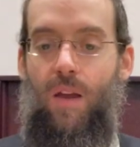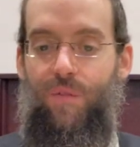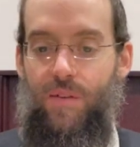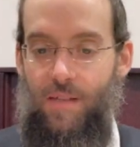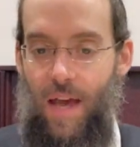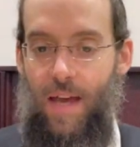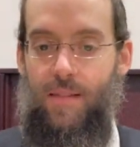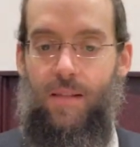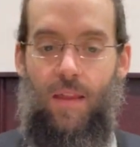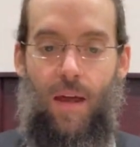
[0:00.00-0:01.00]
if he
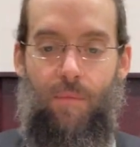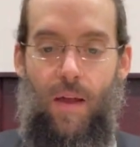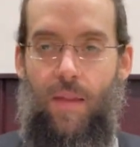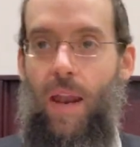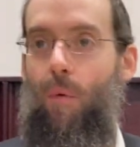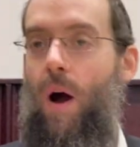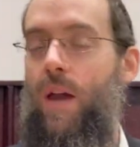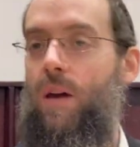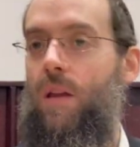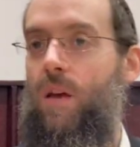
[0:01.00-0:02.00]
says to them that I want you